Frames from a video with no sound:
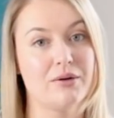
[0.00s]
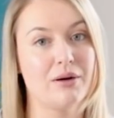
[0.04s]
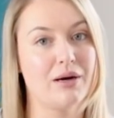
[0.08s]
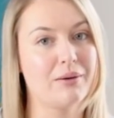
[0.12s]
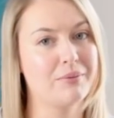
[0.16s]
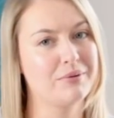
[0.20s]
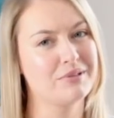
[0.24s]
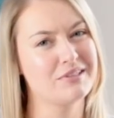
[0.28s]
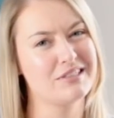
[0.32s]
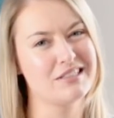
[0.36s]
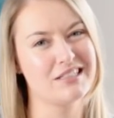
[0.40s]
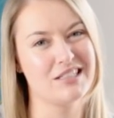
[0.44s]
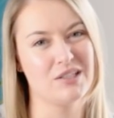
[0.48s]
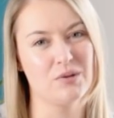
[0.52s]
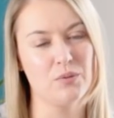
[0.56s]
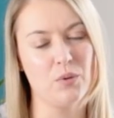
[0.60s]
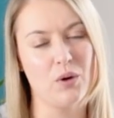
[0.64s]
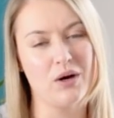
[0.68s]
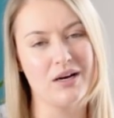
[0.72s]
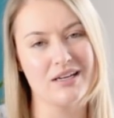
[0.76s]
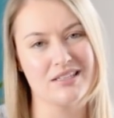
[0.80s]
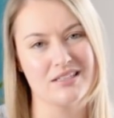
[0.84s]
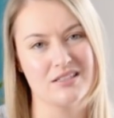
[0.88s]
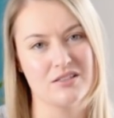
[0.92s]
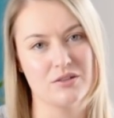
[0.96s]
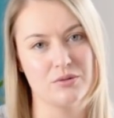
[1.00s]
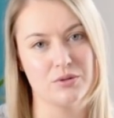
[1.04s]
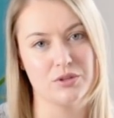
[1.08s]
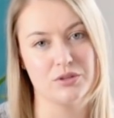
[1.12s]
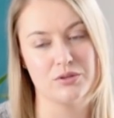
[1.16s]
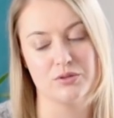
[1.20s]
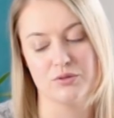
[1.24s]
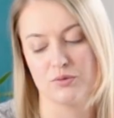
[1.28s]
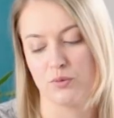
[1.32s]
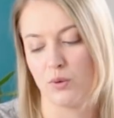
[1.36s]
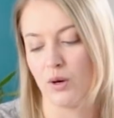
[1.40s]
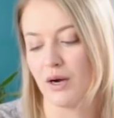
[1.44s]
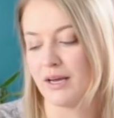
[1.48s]
I want to see what I still
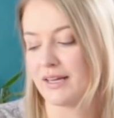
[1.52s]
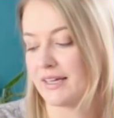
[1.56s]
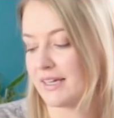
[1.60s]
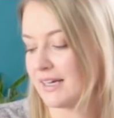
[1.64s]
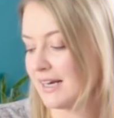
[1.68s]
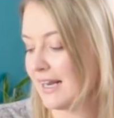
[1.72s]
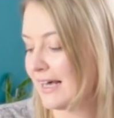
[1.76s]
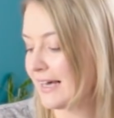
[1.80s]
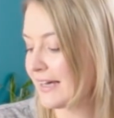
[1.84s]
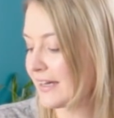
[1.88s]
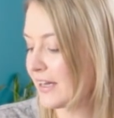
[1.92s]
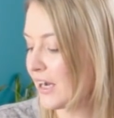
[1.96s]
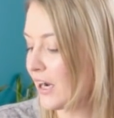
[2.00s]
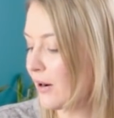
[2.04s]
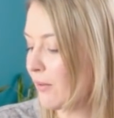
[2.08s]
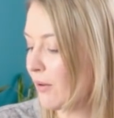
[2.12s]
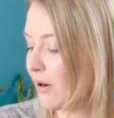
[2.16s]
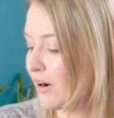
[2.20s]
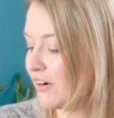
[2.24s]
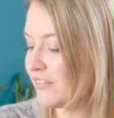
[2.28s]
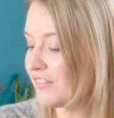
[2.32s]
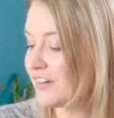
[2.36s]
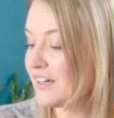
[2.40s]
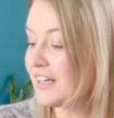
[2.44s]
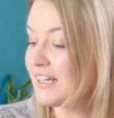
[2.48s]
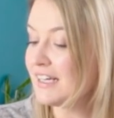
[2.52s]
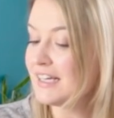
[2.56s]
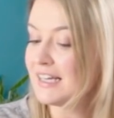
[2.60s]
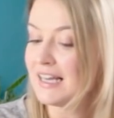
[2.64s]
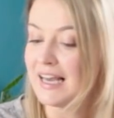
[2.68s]
use, what I can let go of,